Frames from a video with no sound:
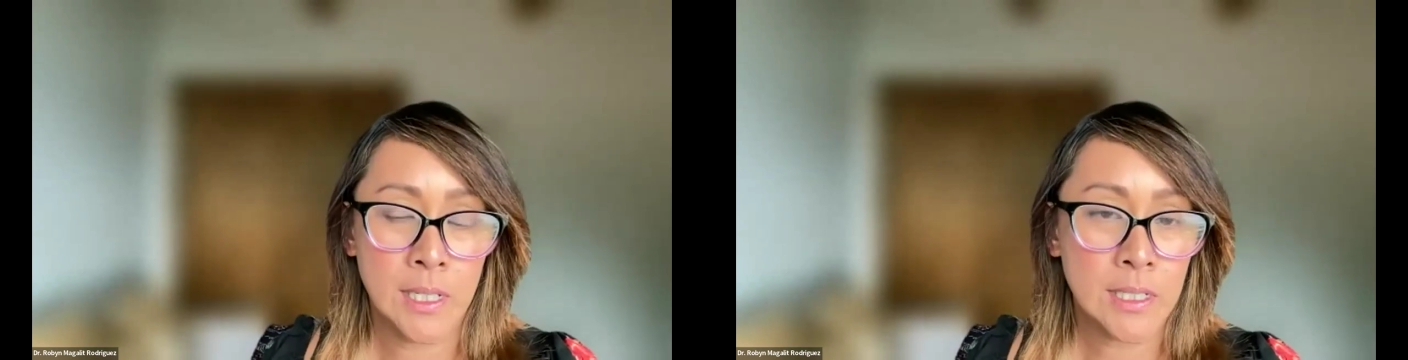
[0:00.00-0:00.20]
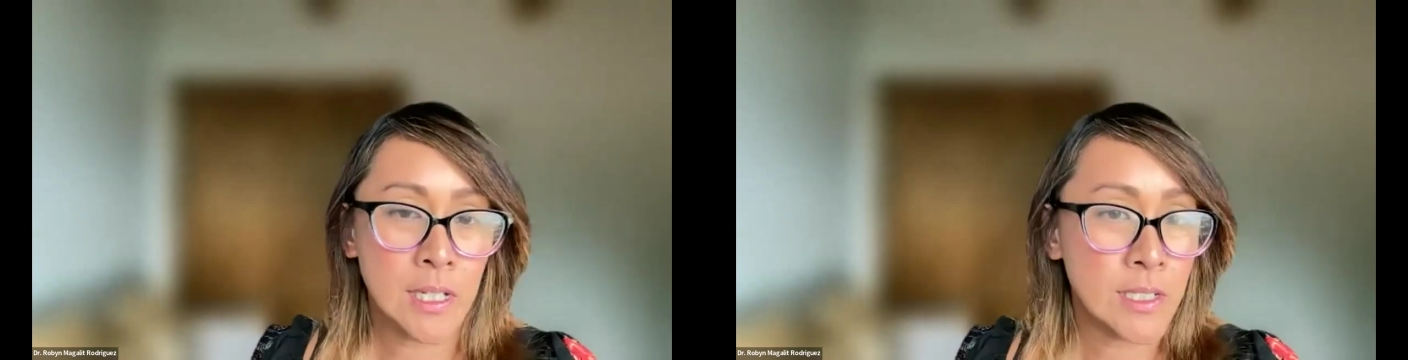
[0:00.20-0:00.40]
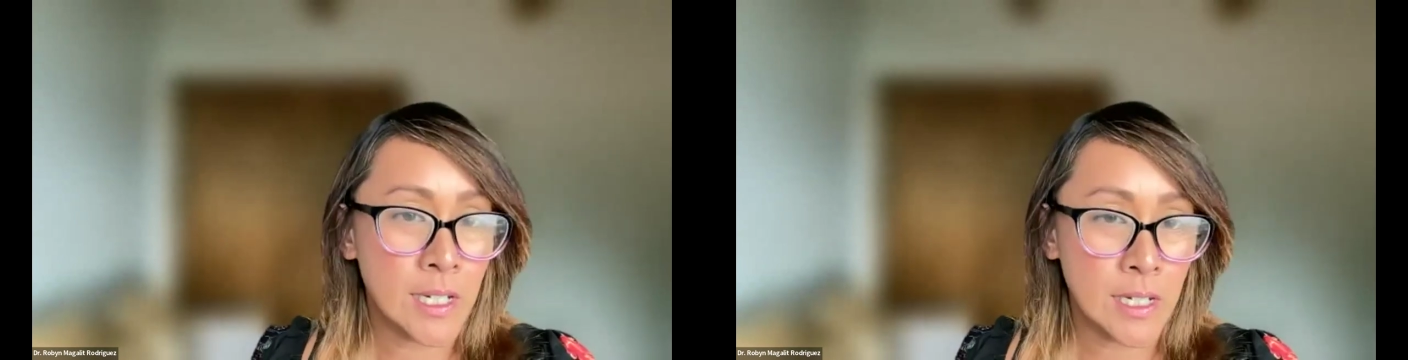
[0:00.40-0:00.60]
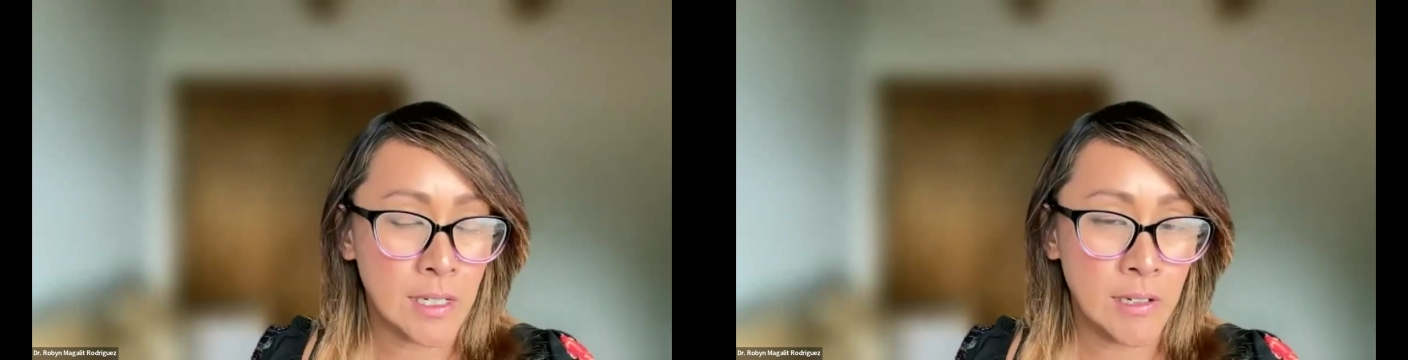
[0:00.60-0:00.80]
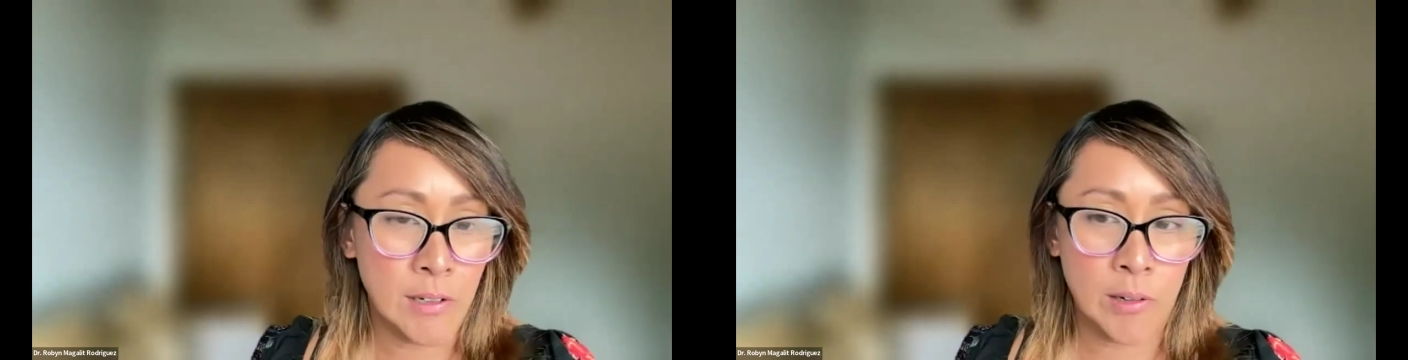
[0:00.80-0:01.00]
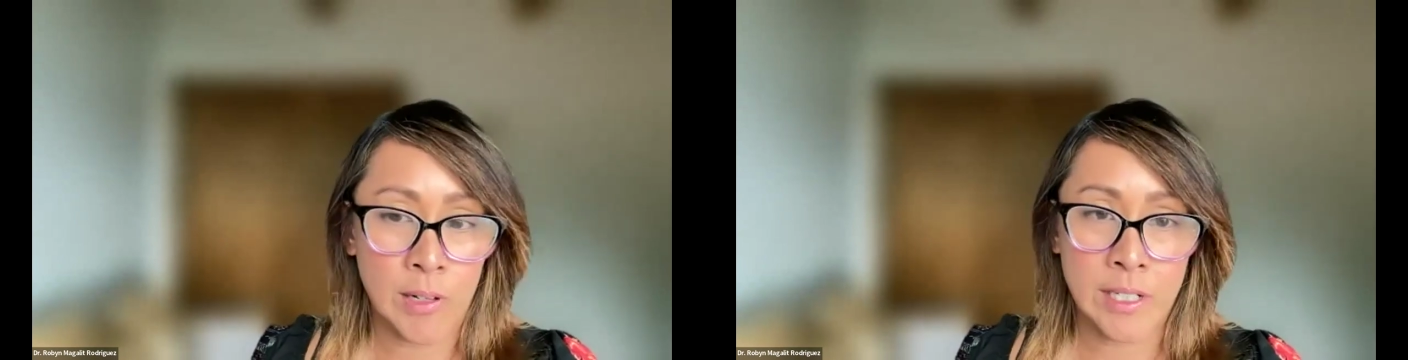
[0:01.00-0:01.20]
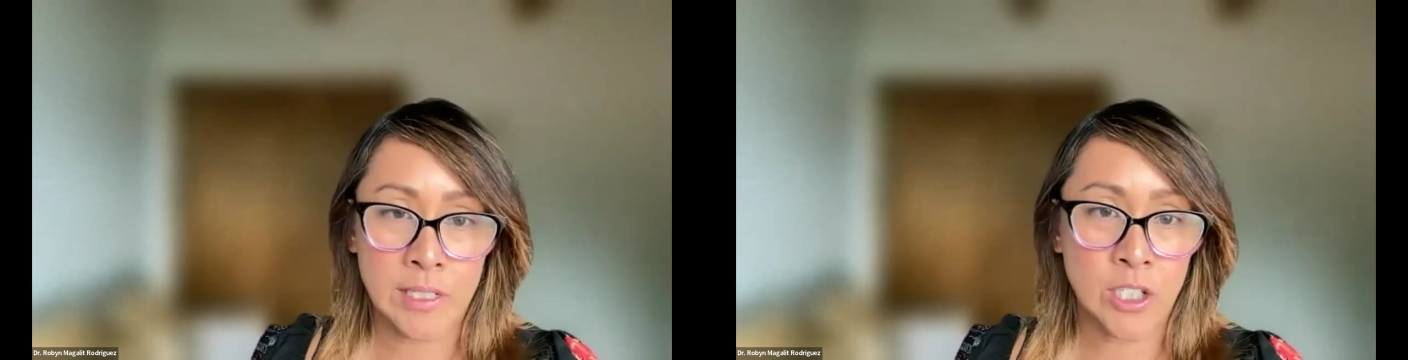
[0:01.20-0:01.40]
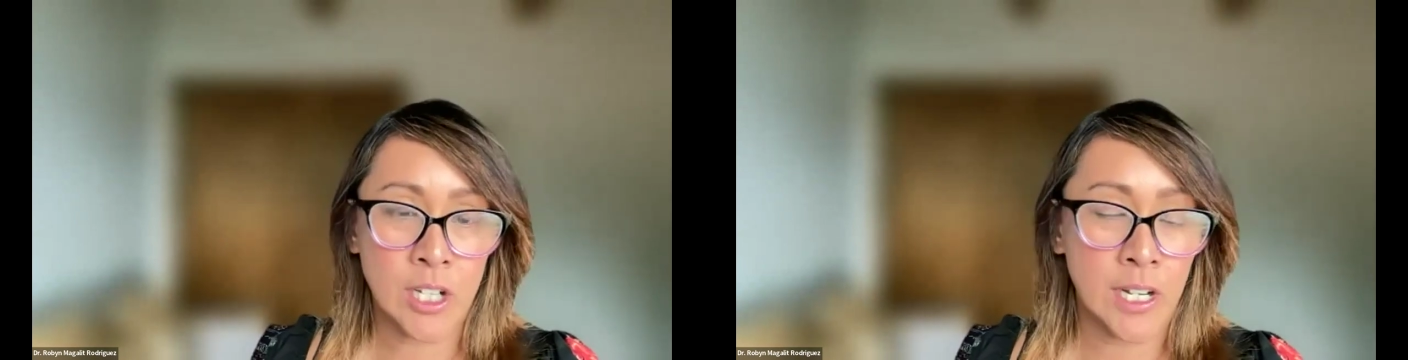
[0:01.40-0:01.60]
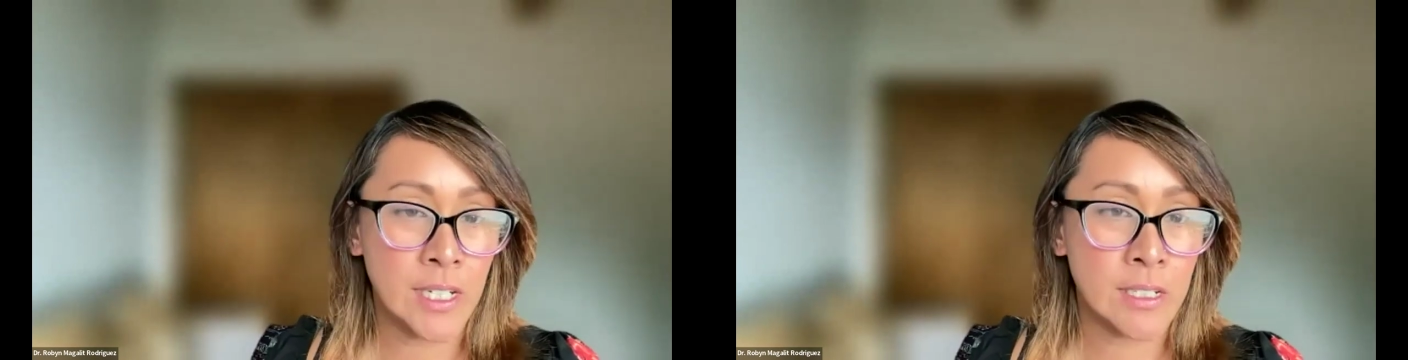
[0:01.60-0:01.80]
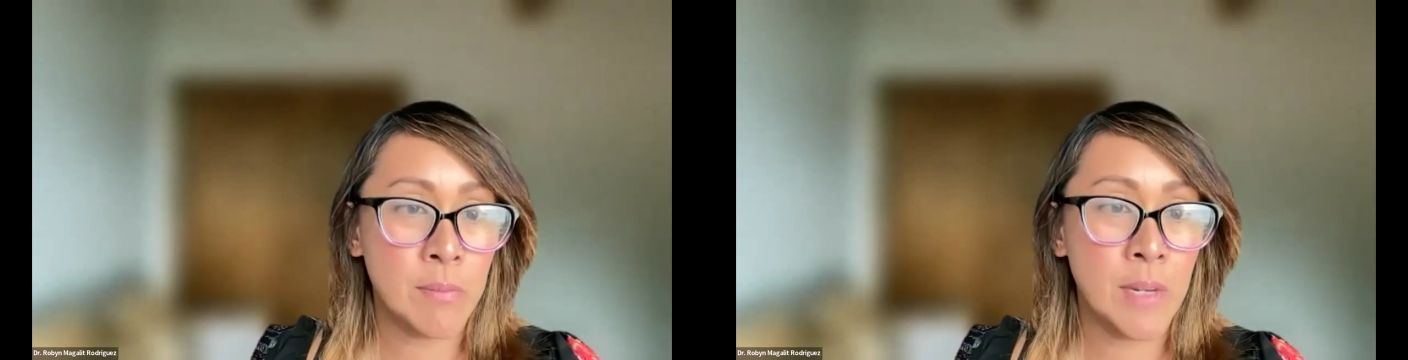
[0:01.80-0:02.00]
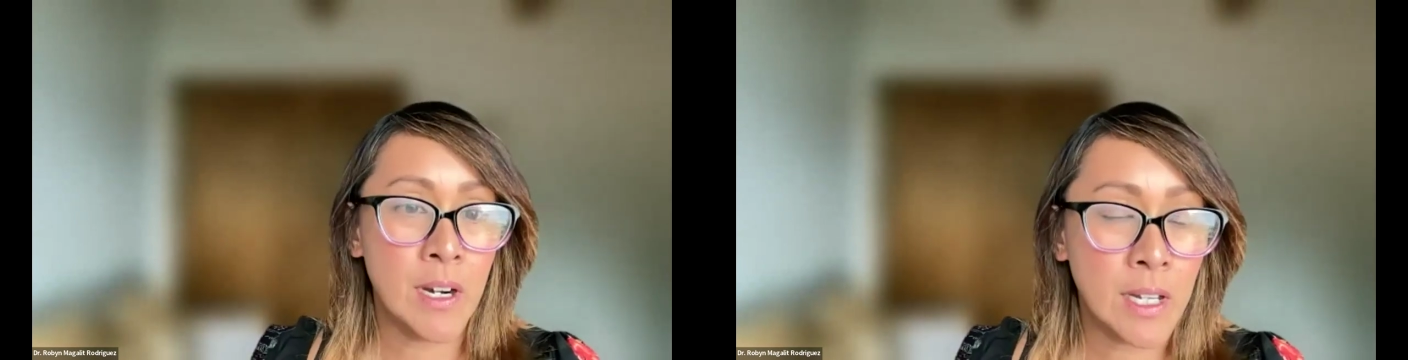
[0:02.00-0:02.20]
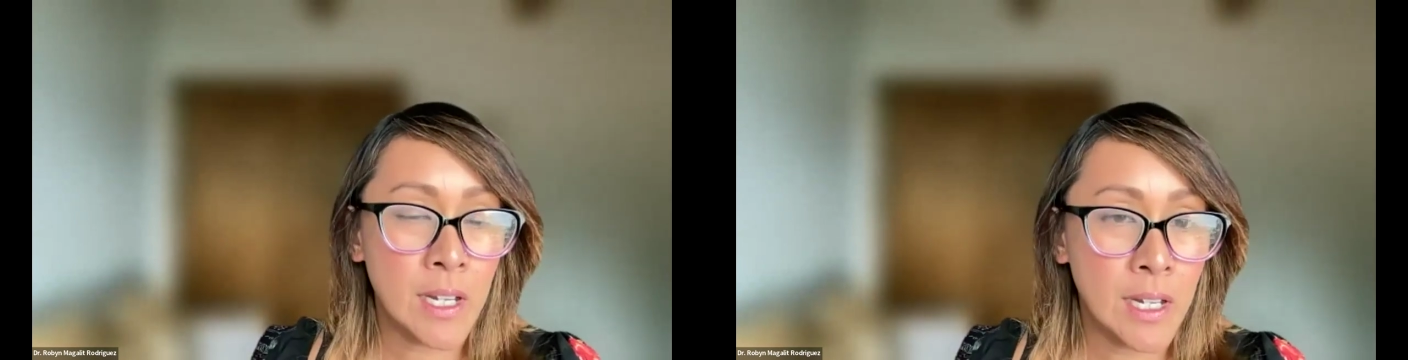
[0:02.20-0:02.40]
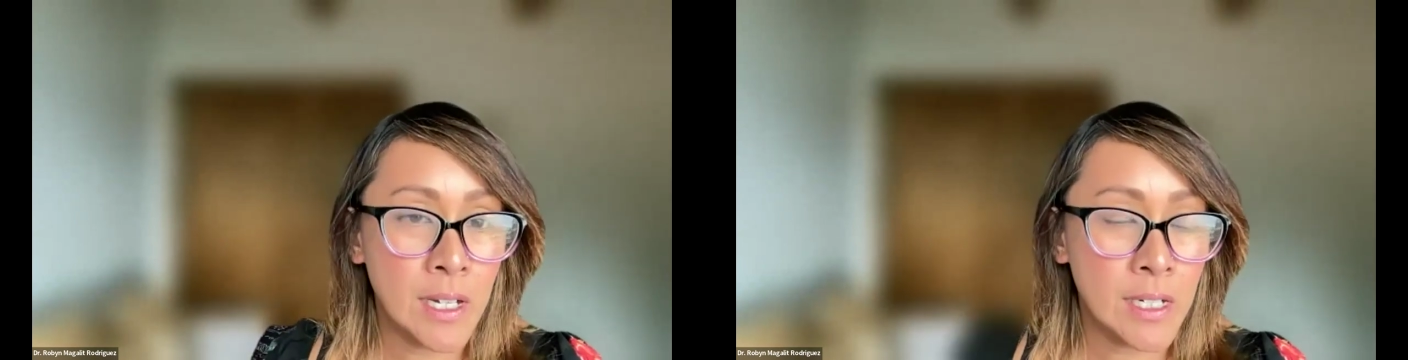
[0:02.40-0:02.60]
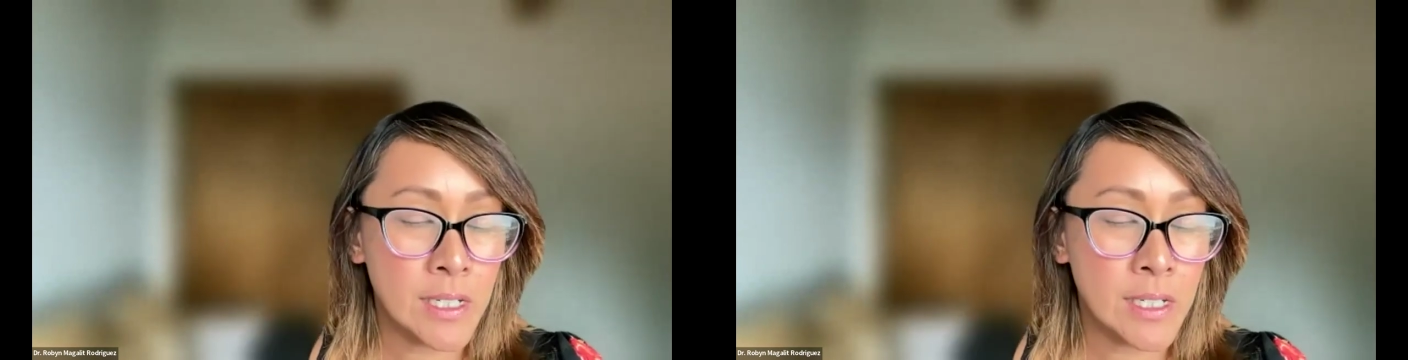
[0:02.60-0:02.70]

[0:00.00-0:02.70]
sounds like, as a Chinese American,